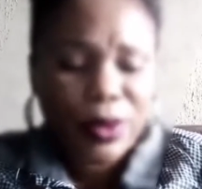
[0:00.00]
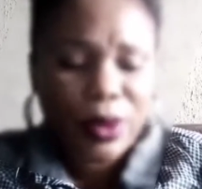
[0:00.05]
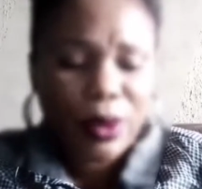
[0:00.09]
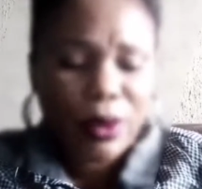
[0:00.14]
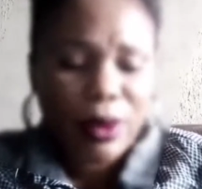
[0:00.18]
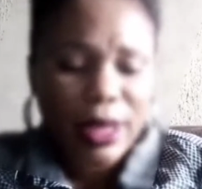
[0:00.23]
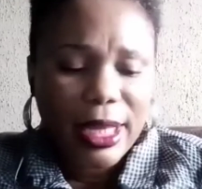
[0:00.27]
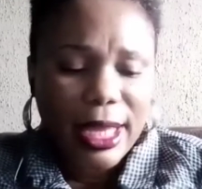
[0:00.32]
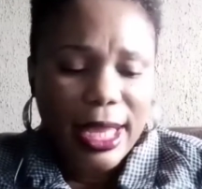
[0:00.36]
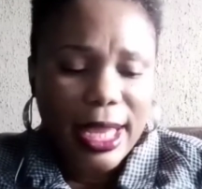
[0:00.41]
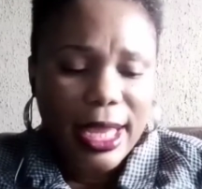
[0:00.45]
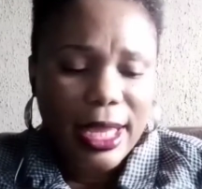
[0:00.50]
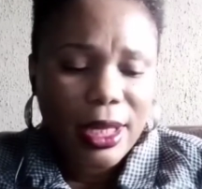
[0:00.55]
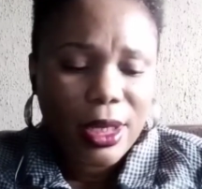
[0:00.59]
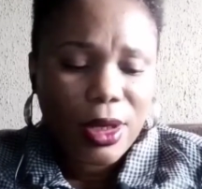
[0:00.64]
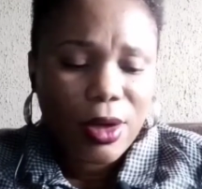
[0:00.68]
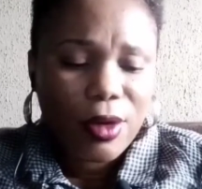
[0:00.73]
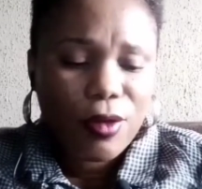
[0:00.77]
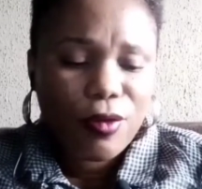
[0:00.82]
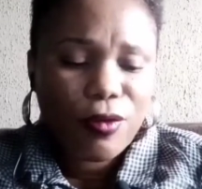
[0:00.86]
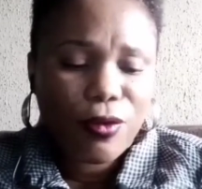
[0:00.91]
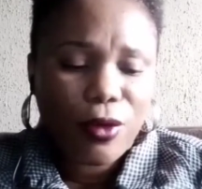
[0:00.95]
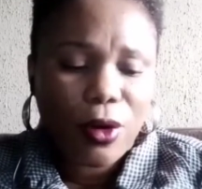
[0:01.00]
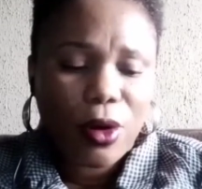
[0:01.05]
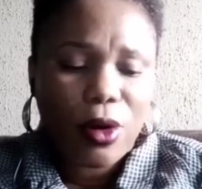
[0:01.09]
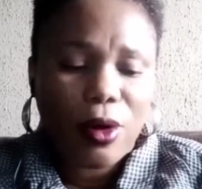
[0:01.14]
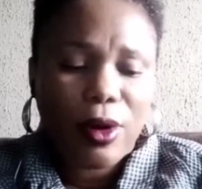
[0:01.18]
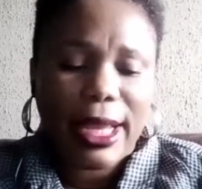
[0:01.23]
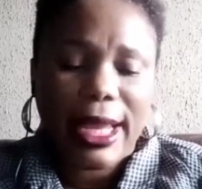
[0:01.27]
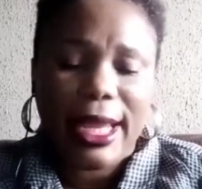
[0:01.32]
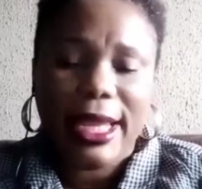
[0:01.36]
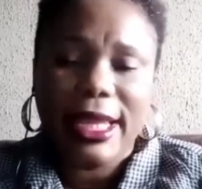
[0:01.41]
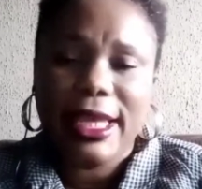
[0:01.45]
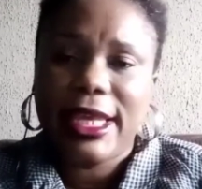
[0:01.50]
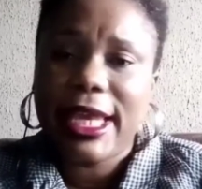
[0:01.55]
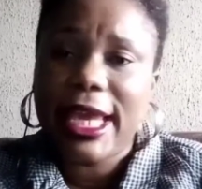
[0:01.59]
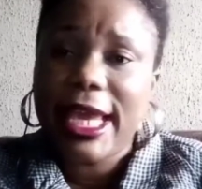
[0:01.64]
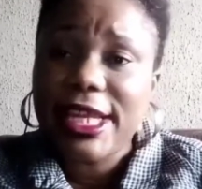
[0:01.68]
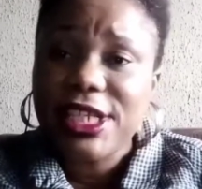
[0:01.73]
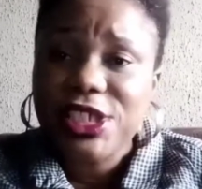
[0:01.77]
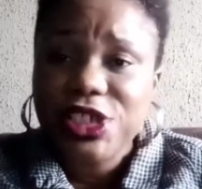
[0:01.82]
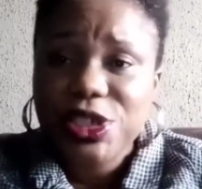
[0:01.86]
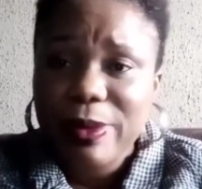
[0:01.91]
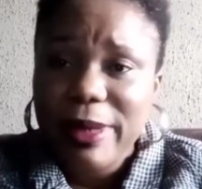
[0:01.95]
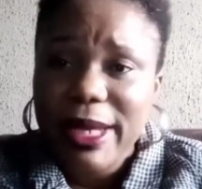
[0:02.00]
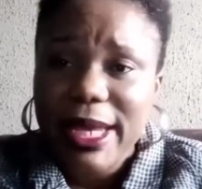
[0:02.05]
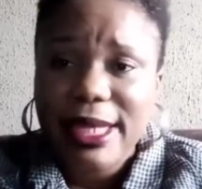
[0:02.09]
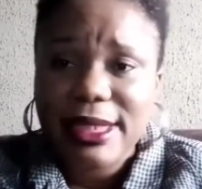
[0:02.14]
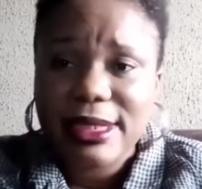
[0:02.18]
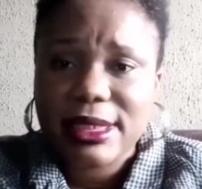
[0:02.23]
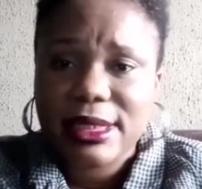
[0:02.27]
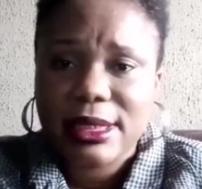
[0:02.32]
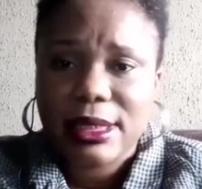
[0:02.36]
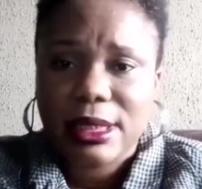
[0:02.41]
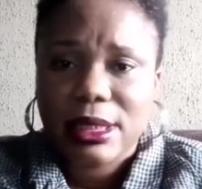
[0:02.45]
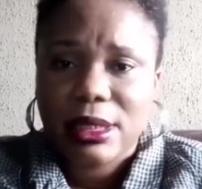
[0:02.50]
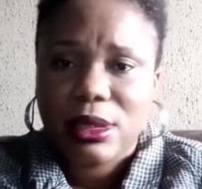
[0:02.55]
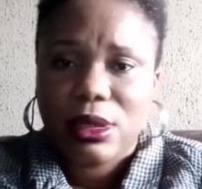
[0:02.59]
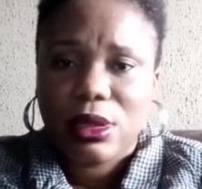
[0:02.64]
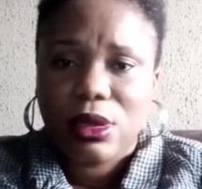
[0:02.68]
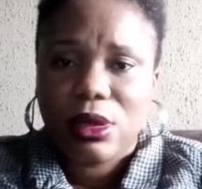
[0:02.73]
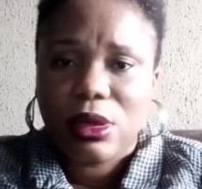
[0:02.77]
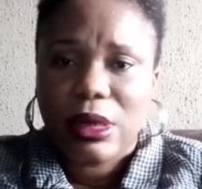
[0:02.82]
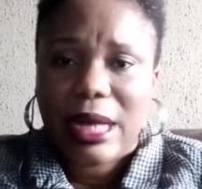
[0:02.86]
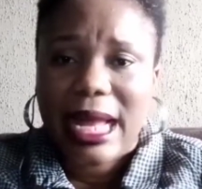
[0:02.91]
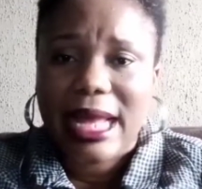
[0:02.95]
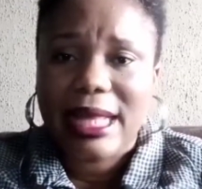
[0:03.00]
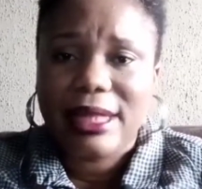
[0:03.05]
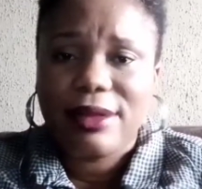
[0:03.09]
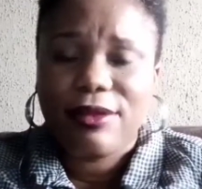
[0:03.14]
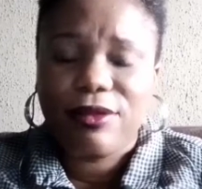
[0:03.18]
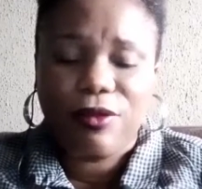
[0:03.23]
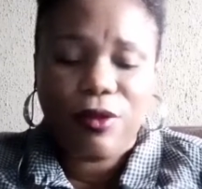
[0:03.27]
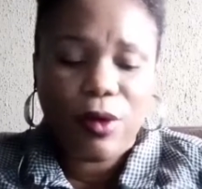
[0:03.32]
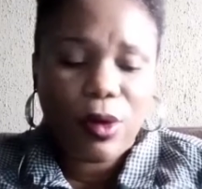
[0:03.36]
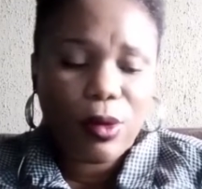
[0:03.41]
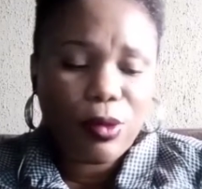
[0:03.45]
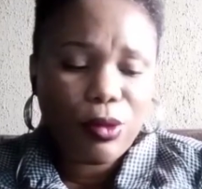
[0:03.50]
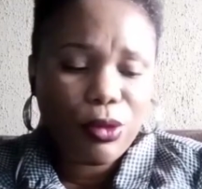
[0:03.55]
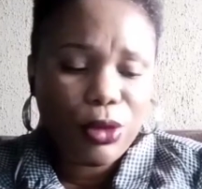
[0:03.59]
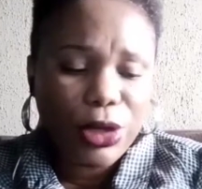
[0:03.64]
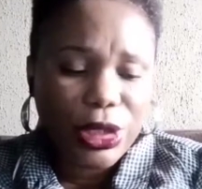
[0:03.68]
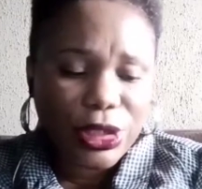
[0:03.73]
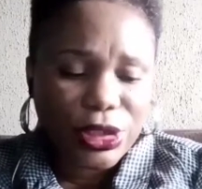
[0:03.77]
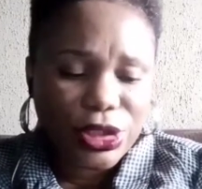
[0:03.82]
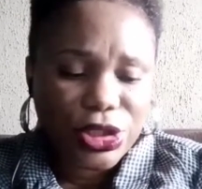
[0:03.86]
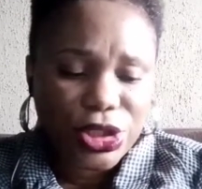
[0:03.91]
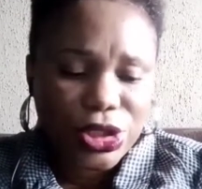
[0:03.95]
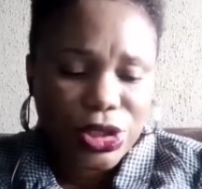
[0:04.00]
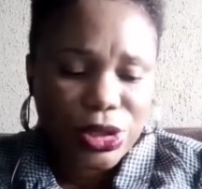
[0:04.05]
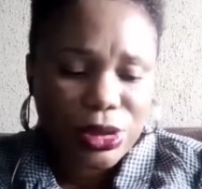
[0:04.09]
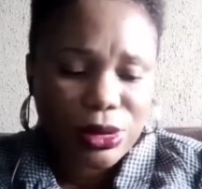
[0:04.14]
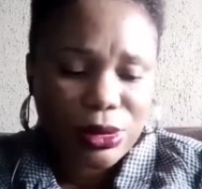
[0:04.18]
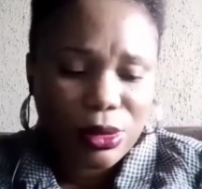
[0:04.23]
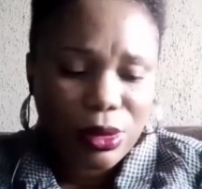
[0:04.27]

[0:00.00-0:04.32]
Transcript: okay, for engagement, and for reach.